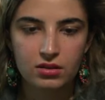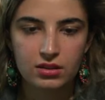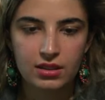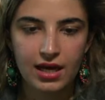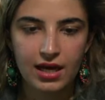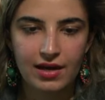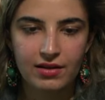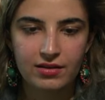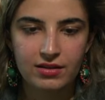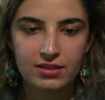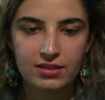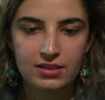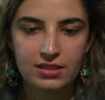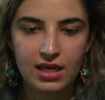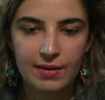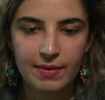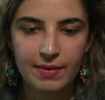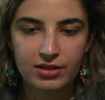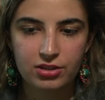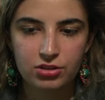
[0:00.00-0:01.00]
how this
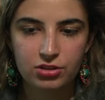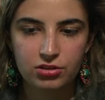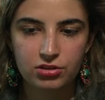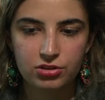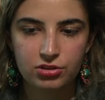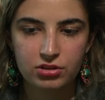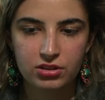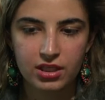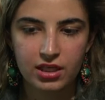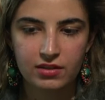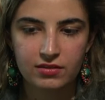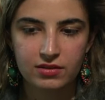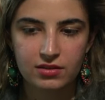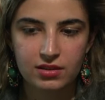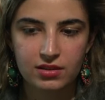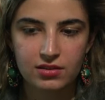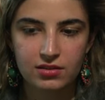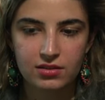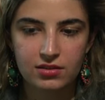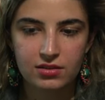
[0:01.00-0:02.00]
game actually turned out
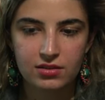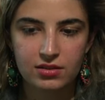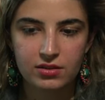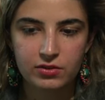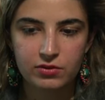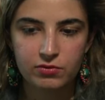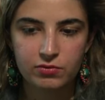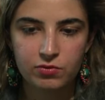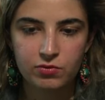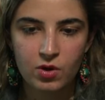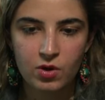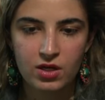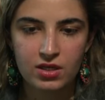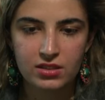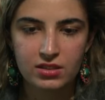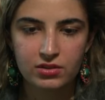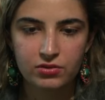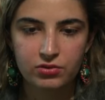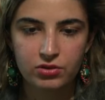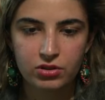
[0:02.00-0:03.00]
because this was
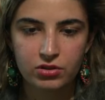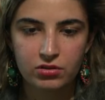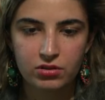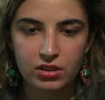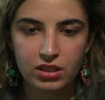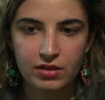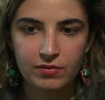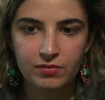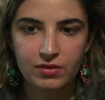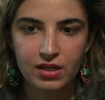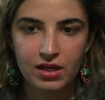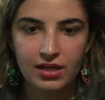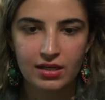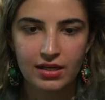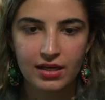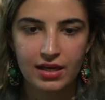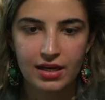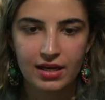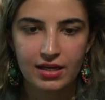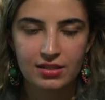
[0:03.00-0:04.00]
a real game that I
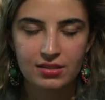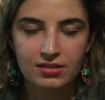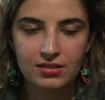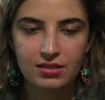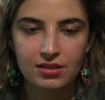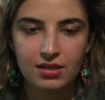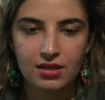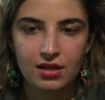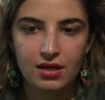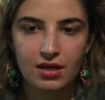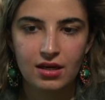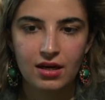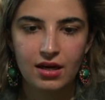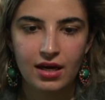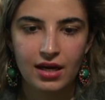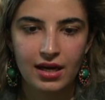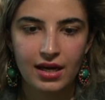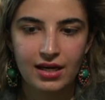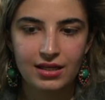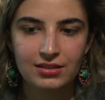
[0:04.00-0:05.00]
had
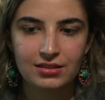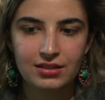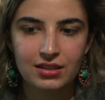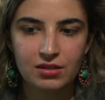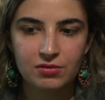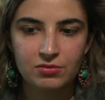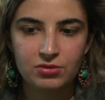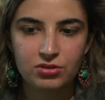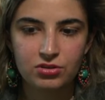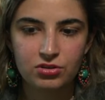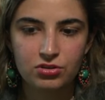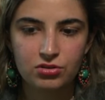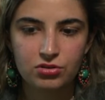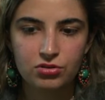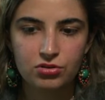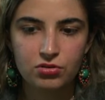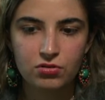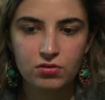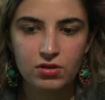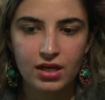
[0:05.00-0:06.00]
and it was just
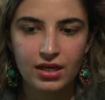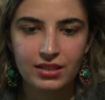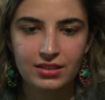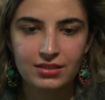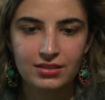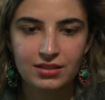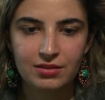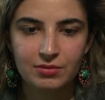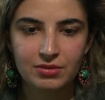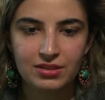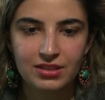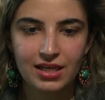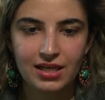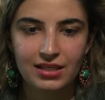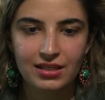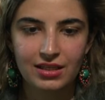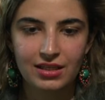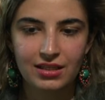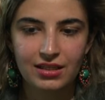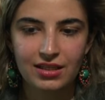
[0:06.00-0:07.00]
so nice. I'm
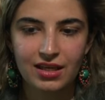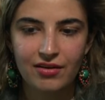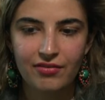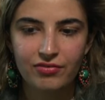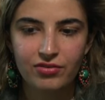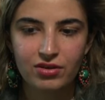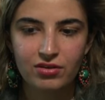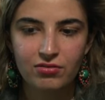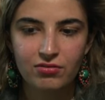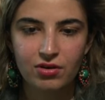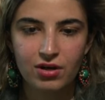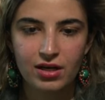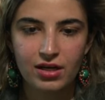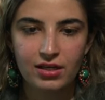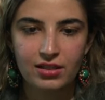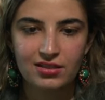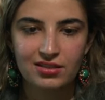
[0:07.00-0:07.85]
attacking left and right.